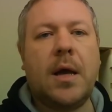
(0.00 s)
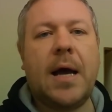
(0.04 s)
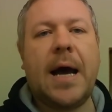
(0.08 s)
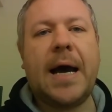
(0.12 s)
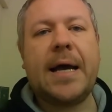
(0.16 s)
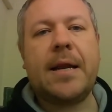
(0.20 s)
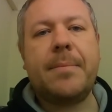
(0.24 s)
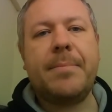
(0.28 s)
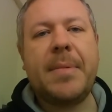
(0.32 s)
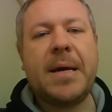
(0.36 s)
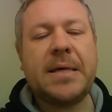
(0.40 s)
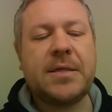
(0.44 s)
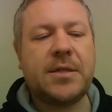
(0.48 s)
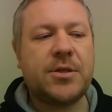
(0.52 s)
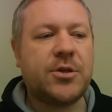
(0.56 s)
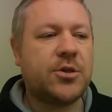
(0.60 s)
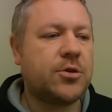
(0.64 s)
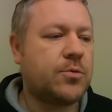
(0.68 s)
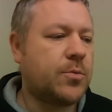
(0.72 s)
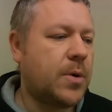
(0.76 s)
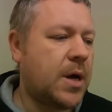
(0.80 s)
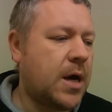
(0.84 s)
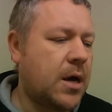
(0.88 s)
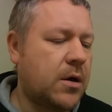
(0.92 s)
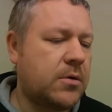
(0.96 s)
I had a message
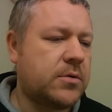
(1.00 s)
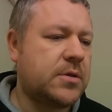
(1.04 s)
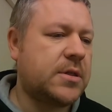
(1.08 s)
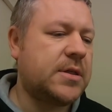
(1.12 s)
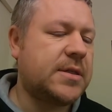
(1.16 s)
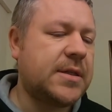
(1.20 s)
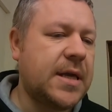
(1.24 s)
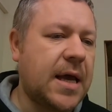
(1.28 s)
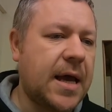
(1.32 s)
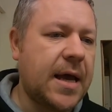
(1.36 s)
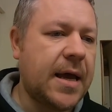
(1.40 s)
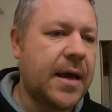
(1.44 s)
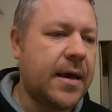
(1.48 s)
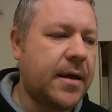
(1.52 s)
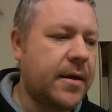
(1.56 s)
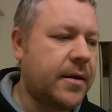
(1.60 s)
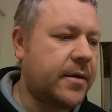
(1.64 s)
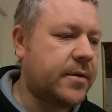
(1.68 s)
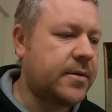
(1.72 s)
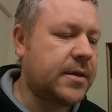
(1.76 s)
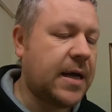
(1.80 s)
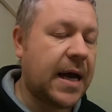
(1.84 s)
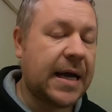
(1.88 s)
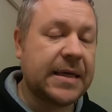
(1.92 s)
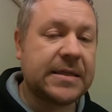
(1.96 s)
as well to
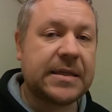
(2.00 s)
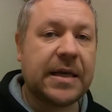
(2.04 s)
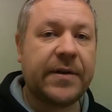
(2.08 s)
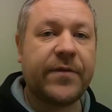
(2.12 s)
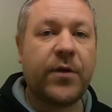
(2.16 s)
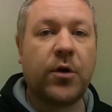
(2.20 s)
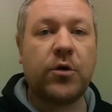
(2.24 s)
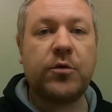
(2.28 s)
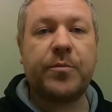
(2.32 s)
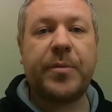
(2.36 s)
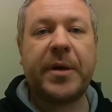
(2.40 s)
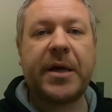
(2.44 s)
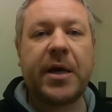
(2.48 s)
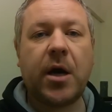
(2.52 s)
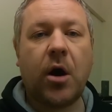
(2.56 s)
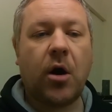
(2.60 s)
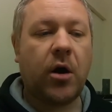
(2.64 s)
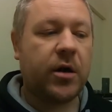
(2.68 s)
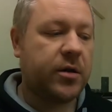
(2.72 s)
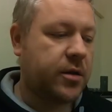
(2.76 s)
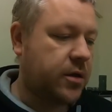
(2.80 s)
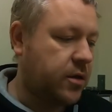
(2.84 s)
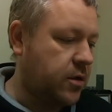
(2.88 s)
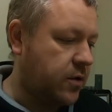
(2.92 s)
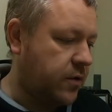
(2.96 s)
say, to ask if I would be
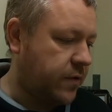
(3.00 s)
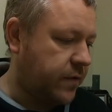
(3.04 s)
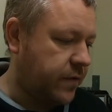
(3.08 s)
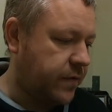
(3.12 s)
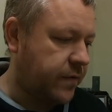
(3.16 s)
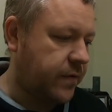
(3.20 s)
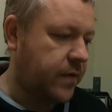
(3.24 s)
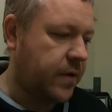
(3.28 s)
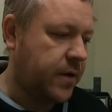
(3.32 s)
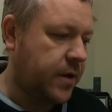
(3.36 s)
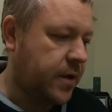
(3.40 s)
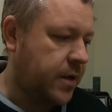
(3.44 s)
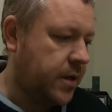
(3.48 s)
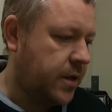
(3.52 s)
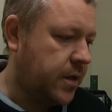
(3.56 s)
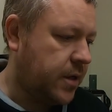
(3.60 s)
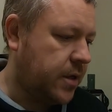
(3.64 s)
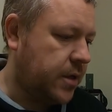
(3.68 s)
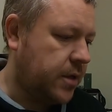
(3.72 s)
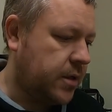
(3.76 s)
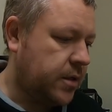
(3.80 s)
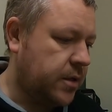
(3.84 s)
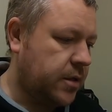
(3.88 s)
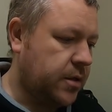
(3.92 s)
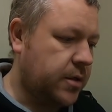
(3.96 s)
kind enough
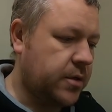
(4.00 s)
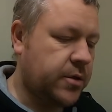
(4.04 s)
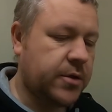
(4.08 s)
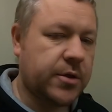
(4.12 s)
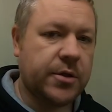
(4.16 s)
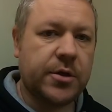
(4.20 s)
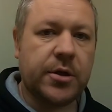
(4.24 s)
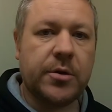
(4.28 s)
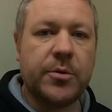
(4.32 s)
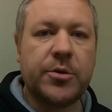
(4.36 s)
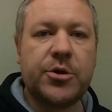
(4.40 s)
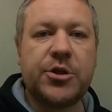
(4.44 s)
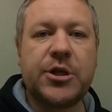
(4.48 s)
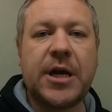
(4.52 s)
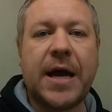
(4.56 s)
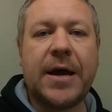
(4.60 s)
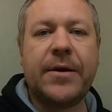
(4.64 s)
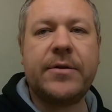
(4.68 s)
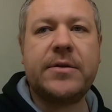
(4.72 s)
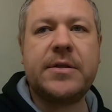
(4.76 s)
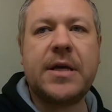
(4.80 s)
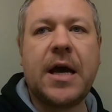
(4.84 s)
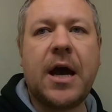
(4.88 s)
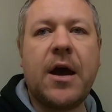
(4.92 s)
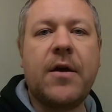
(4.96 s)
to do a
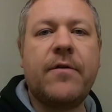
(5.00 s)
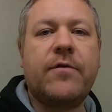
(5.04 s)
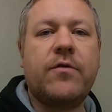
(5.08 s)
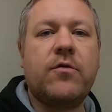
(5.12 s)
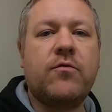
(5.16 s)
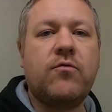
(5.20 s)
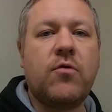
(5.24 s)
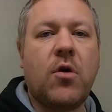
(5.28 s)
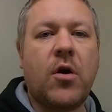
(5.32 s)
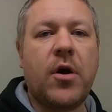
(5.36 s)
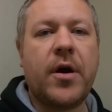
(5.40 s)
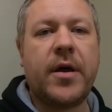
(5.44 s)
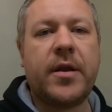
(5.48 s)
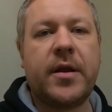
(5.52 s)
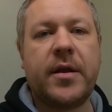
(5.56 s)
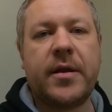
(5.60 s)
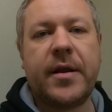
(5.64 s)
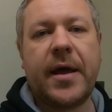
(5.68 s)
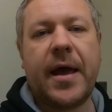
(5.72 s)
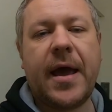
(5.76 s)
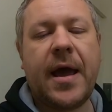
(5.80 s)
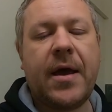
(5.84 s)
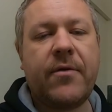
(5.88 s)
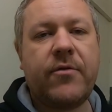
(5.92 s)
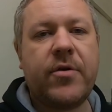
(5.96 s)
shout out for Ryan
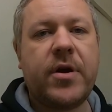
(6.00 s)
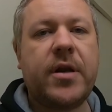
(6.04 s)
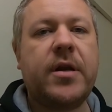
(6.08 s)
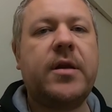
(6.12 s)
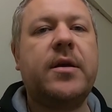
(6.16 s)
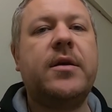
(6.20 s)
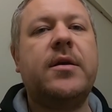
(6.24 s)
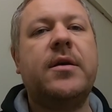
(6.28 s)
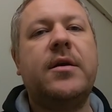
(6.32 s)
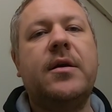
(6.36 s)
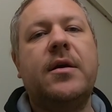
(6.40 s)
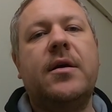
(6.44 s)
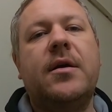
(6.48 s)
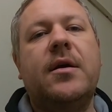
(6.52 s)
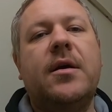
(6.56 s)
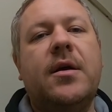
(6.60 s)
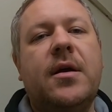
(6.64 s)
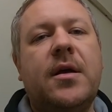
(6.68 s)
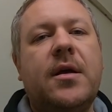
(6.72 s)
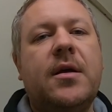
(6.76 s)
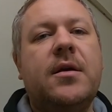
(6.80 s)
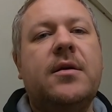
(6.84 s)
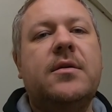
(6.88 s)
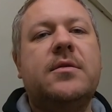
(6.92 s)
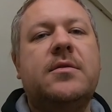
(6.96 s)
and Erin.
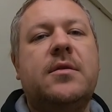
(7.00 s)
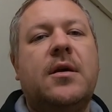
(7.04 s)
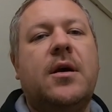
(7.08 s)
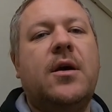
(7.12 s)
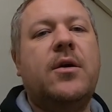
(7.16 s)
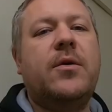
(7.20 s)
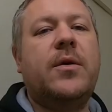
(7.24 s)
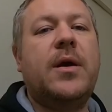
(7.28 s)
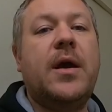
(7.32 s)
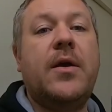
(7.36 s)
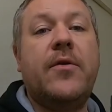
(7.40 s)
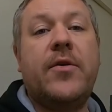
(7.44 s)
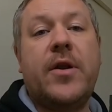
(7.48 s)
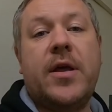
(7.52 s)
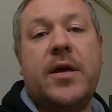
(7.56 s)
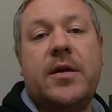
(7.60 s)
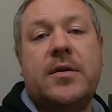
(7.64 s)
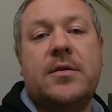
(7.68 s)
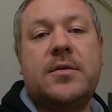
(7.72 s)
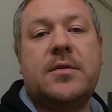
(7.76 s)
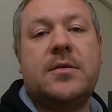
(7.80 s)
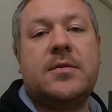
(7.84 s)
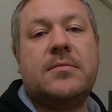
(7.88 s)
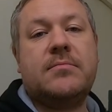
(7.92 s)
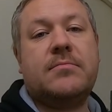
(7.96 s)
So here it
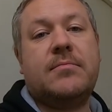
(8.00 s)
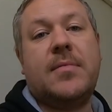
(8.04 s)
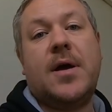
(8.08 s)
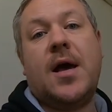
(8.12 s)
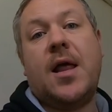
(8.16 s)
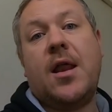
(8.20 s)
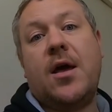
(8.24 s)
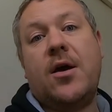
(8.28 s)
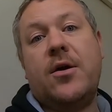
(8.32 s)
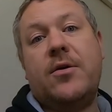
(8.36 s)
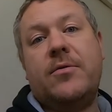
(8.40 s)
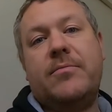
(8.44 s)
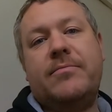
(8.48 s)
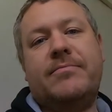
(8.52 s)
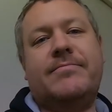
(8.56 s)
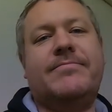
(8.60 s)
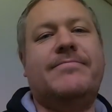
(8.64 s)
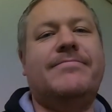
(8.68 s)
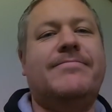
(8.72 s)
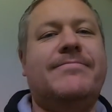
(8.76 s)
is. Hello.